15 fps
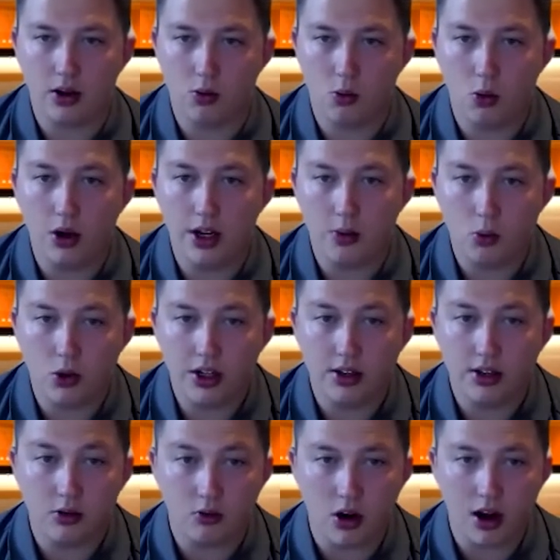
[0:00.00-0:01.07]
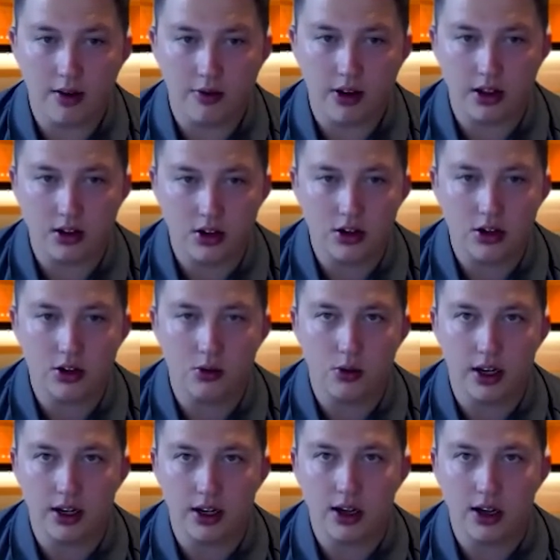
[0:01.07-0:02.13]
what is the right thing to do
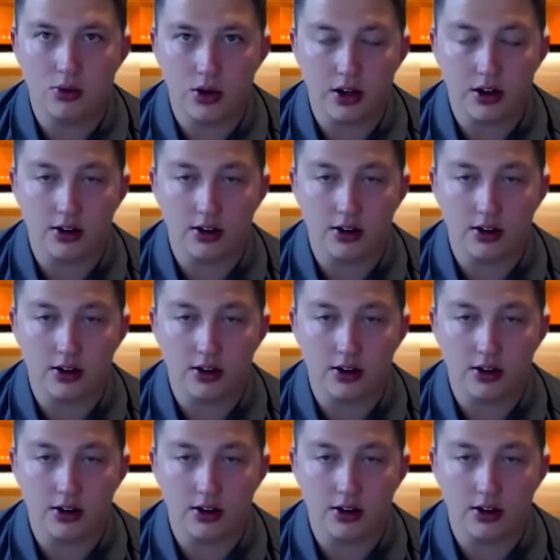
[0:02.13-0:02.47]
when it comes to it,